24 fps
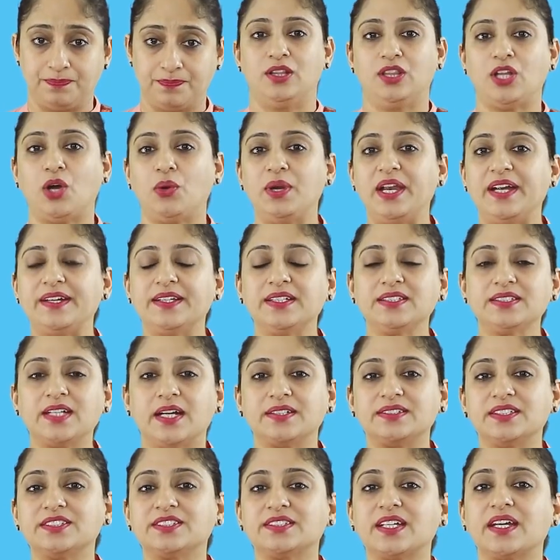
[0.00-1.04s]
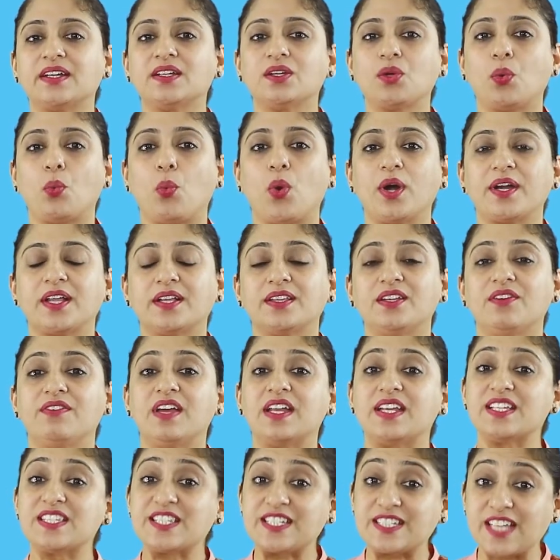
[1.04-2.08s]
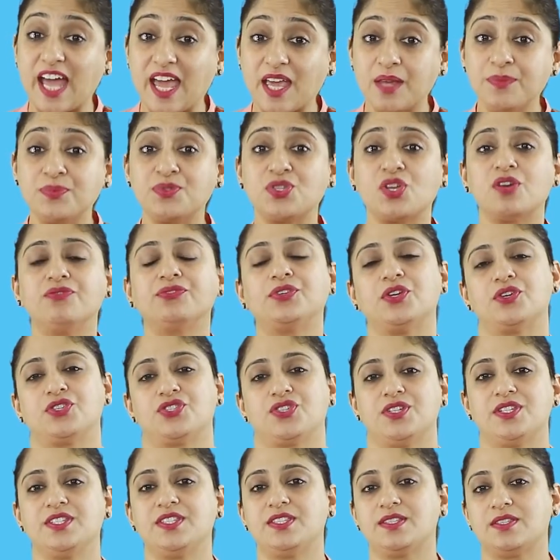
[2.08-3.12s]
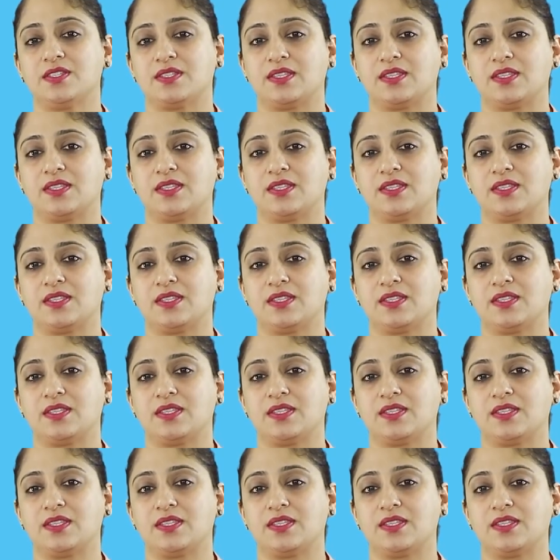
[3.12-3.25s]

Now let us understand what are the various types of questions